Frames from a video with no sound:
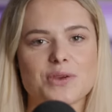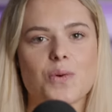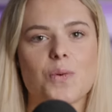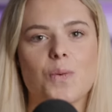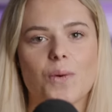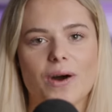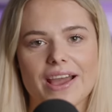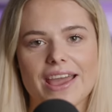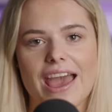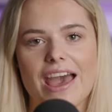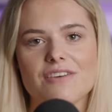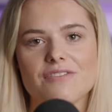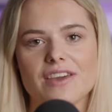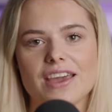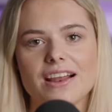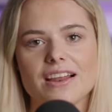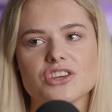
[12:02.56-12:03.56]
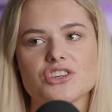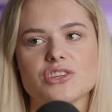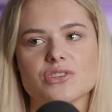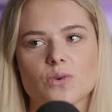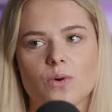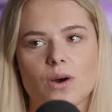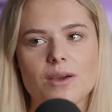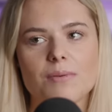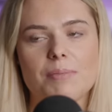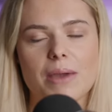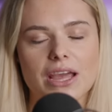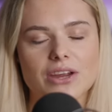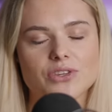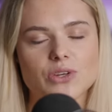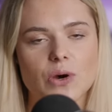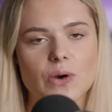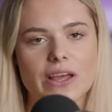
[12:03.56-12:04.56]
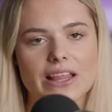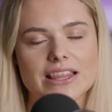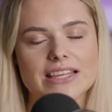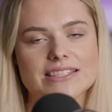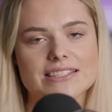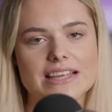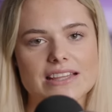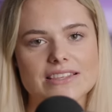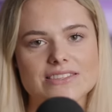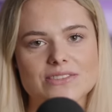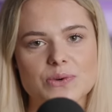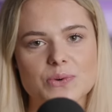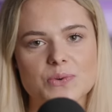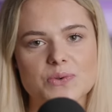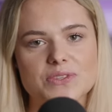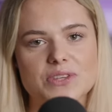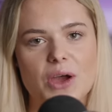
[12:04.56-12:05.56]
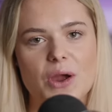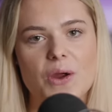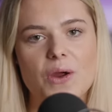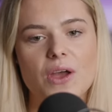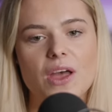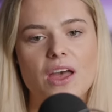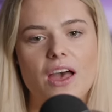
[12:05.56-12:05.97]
quite heavy. Like, she's quite a big dog in the sense that also